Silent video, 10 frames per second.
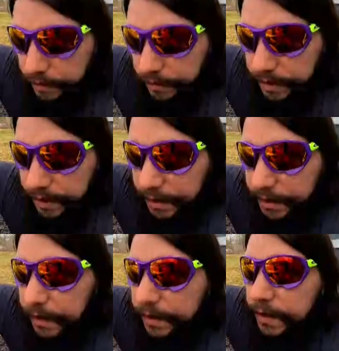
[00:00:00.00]

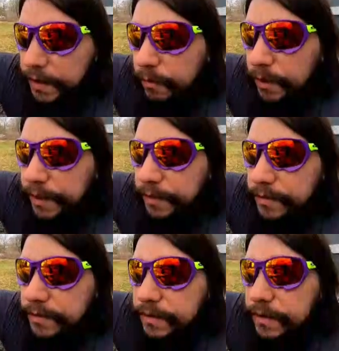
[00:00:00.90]
Okay, what
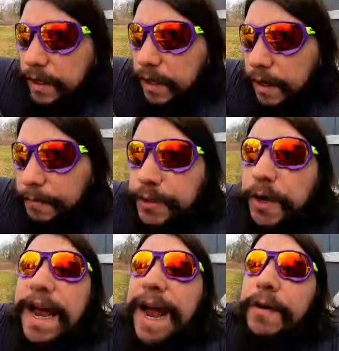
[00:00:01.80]
else?
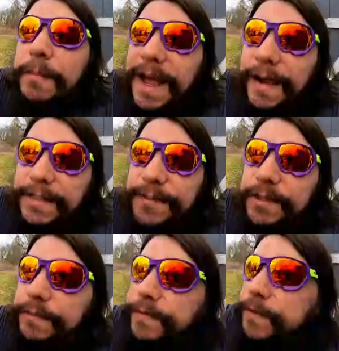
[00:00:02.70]
You have a
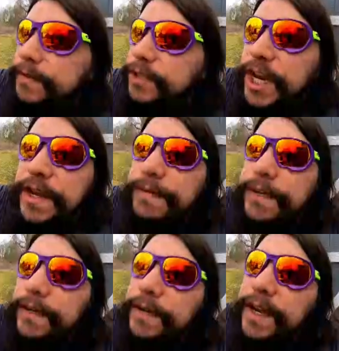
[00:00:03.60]
maximum for
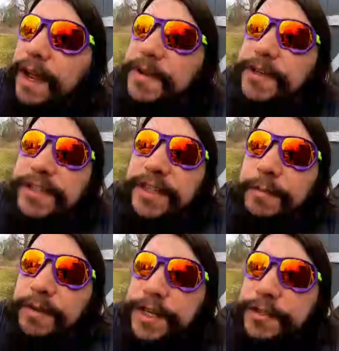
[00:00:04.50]
shaving, okay? I mean, you set
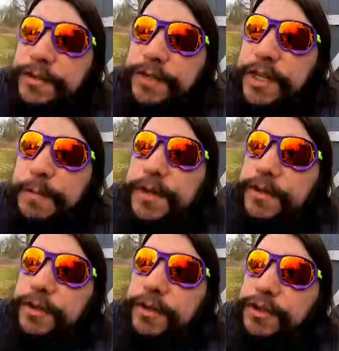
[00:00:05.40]
the blade too deep and
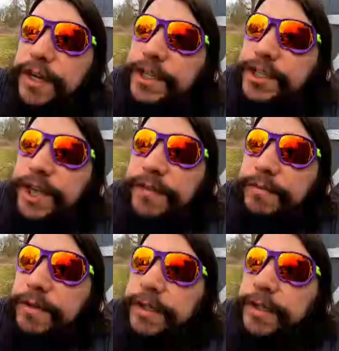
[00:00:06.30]
you start trying to
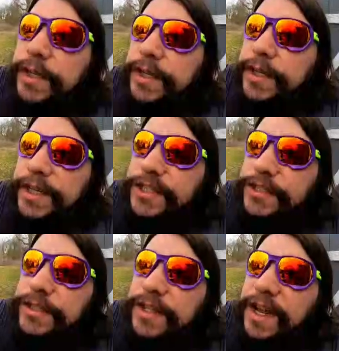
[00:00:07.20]
shave wood,
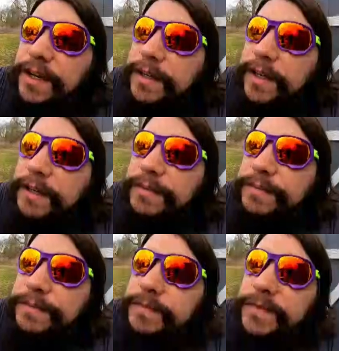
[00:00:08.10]
it's just not,
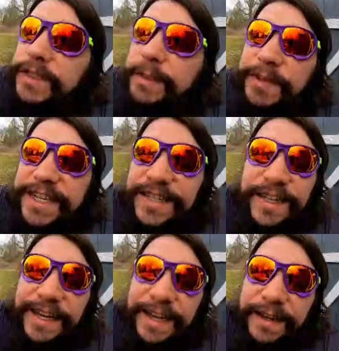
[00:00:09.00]
the blade's
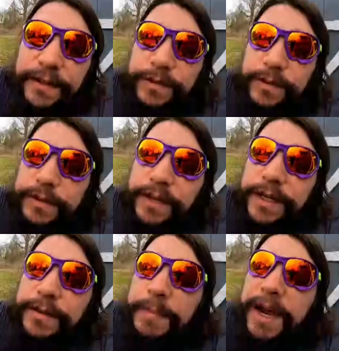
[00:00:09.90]
not going to handle it,
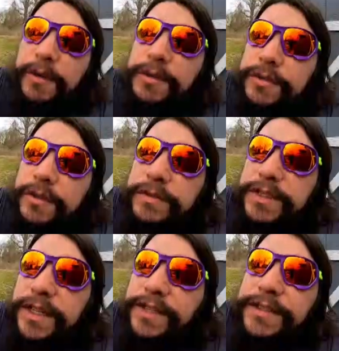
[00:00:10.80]
okay? The power saw
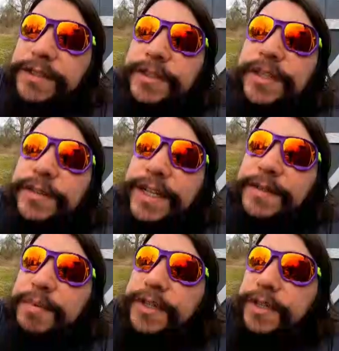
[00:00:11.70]
is not, it's just going to,
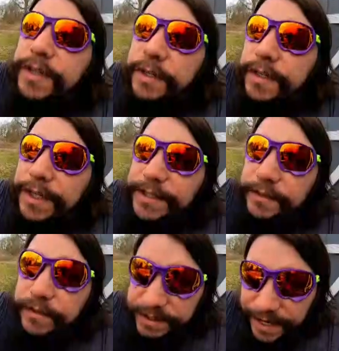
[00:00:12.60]
that's
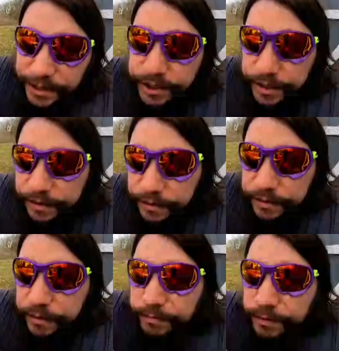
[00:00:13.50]
a little sketchy, so
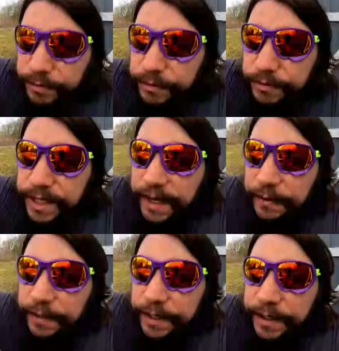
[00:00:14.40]
don't do that,
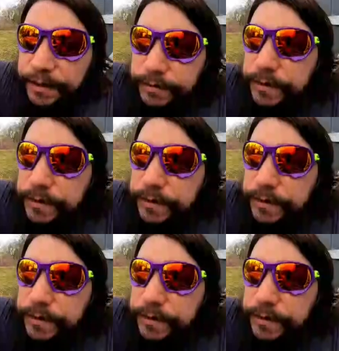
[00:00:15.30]
okay?